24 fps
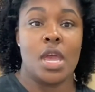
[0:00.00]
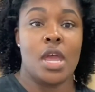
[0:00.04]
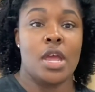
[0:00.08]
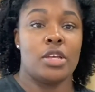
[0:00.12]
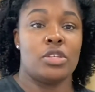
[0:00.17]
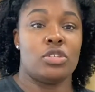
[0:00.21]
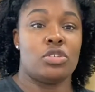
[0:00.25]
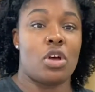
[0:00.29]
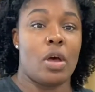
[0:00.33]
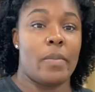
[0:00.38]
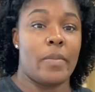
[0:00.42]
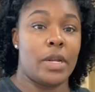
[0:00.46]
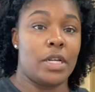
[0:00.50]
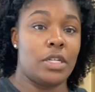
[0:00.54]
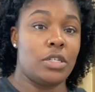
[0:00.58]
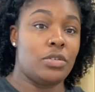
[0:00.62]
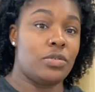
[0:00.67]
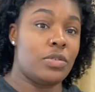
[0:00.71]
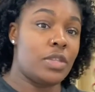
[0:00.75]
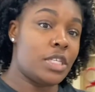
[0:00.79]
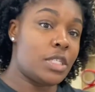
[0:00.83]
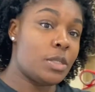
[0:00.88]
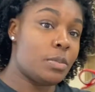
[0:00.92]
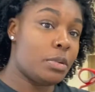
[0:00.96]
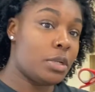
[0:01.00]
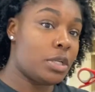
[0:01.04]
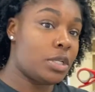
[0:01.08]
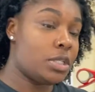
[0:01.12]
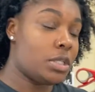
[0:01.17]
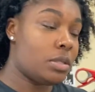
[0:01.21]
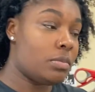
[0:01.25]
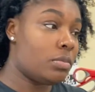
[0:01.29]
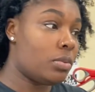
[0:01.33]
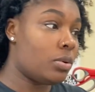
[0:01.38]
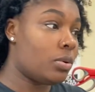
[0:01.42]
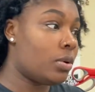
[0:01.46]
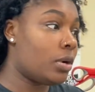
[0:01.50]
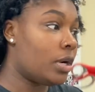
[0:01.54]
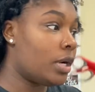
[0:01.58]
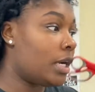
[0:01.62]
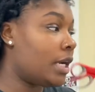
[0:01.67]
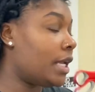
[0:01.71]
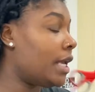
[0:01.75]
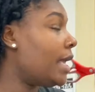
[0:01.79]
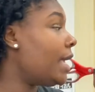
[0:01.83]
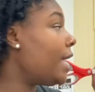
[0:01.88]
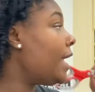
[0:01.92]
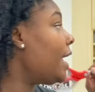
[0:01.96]
So I'm gonna do this bulletin
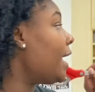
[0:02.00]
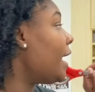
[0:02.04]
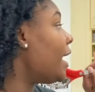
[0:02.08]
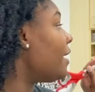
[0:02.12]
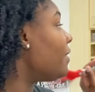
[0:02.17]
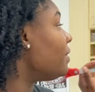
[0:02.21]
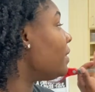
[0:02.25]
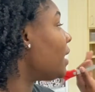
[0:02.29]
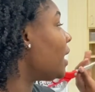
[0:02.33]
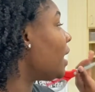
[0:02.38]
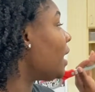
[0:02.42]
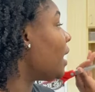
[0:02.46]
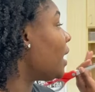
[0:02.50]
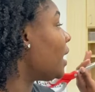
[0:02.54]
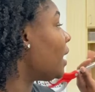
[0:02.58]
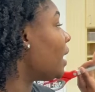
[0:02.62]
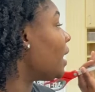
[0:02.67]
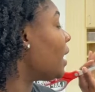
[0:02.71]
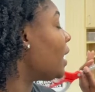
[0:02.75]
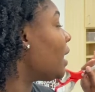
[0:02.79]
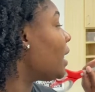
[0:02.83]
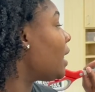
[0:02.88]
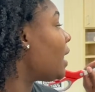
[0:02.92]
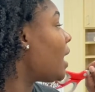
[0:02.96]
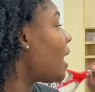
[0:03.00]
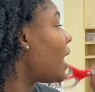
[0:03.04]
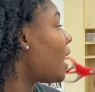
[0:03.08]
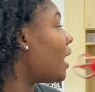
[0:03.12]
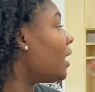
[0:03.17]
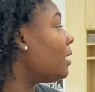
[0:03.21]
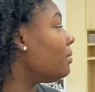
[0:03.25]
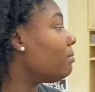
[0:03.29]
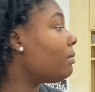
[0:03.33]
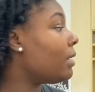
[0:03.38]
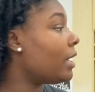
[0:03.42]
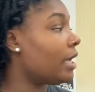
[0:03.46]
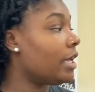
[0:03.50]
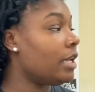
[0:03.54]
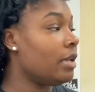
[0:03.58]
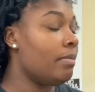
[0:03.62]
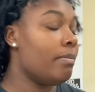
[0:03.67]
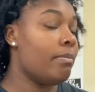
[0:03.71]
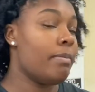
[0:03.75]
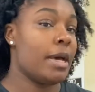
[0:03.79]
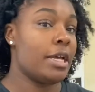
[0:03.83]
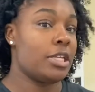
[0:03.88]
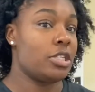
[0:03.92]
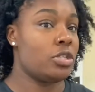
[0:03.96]
board and then I might
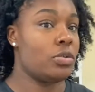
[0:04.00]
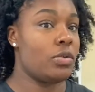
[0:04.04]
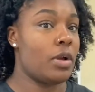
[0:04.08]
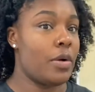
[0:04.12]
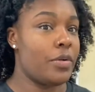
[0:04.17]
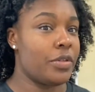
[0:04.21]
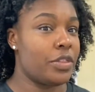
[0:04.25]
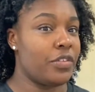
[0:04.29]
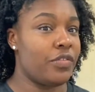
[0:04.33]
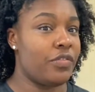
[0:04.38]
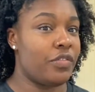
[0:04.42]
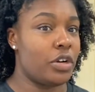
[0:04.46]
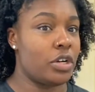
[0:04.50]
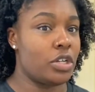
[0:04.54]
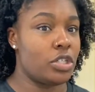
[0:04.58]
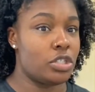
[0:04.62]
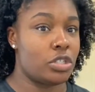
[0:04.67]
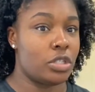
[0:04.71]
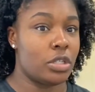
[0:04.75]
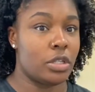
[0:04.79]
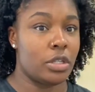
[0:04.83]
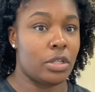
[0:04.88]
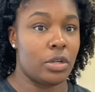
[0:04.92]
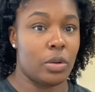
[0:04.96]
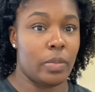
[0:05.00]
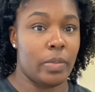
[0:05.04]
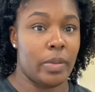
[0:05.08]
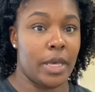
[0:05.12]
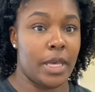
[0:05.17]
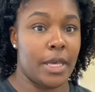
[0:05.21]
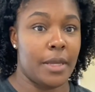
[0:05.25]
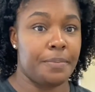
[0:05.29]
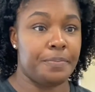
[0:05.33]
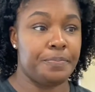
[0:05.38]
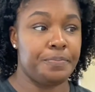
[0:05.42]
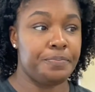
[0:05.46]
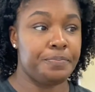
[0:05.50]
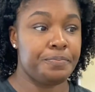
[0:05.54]
mess around with the furniture a little bit